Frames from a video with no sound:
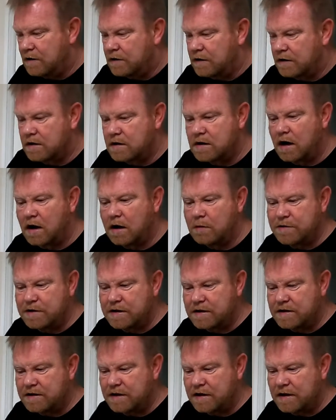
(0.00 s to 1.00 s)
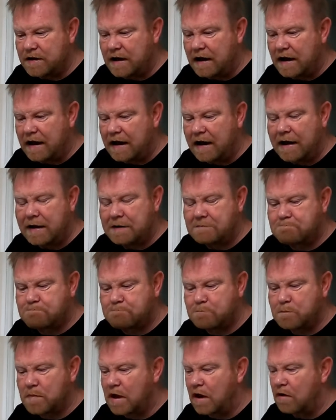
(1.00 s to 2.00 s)
It'll all be in the
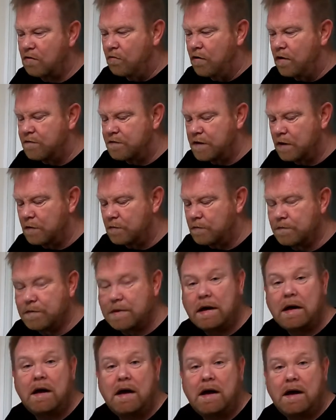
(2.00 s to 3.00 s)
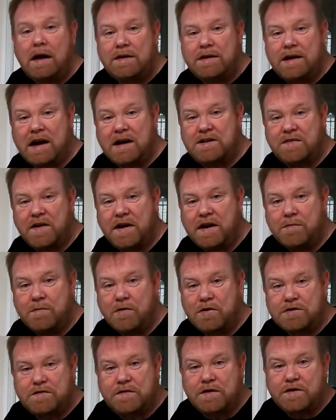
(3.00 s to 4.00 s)
review. Thanks very
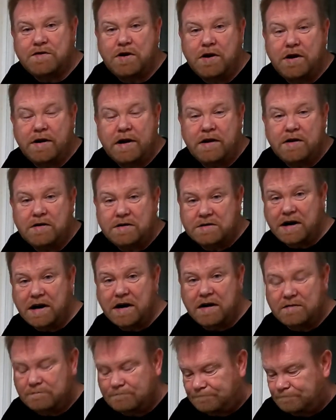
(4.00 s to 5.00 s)
much for joining us here.